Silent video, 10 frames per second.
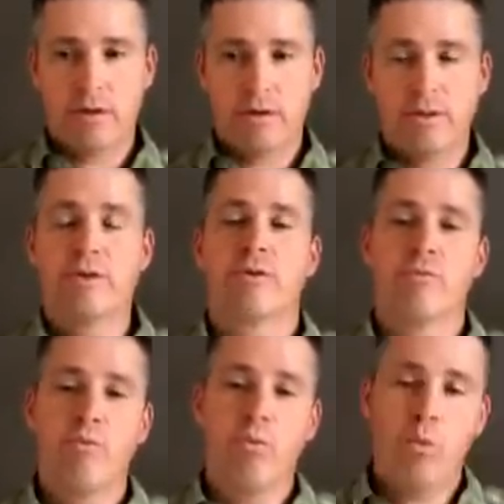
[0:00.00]
or the
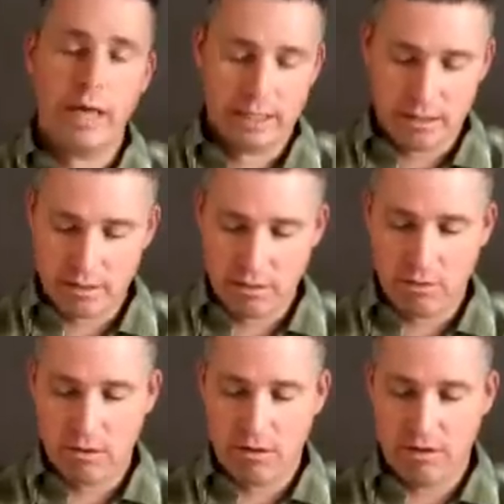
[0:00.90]
northwestern
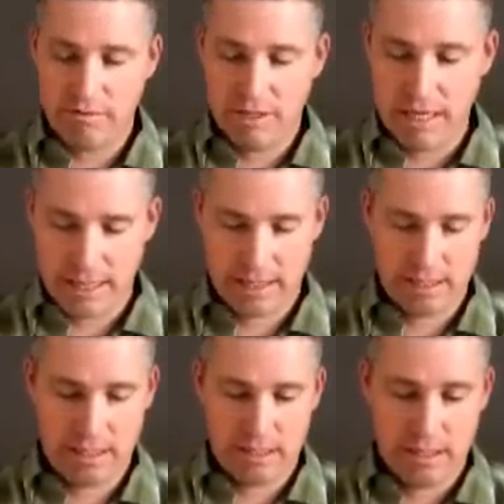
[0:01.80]
corner of
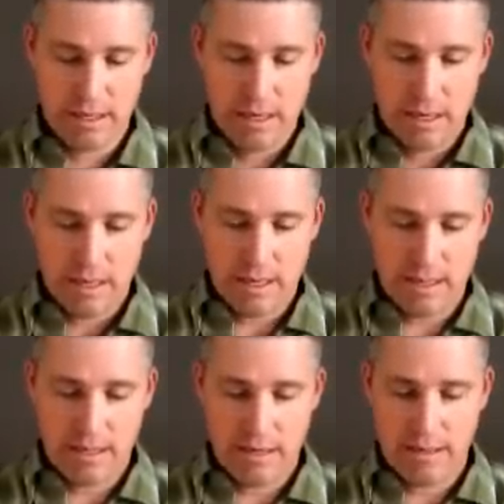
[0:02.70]
Texas.
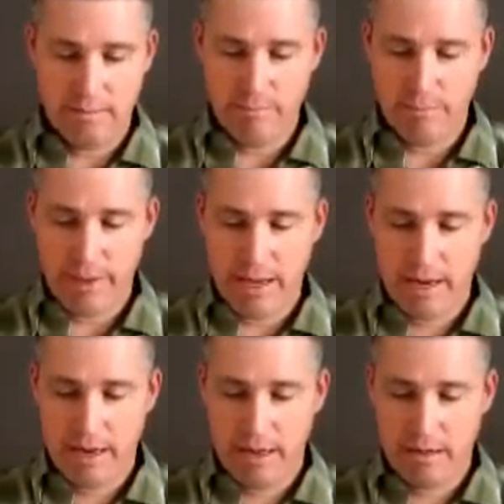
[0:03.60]

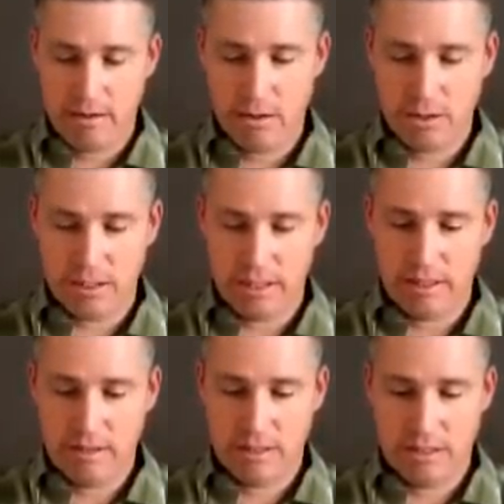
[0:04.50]
And of course,
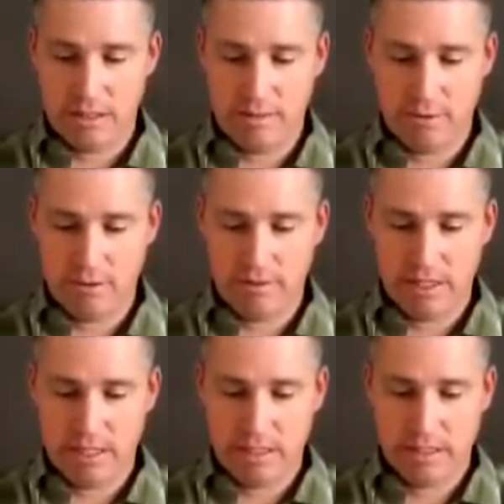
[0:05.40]
there's a number
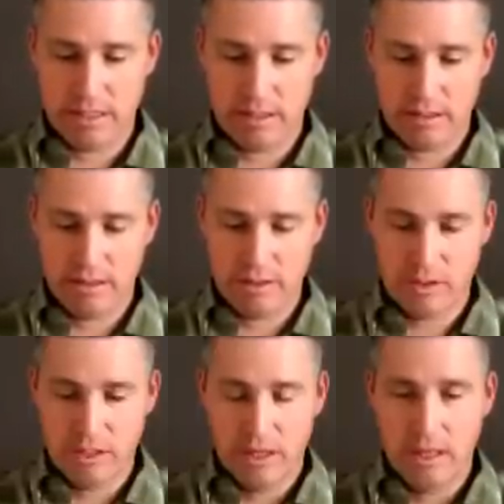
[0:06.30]
of cinder cones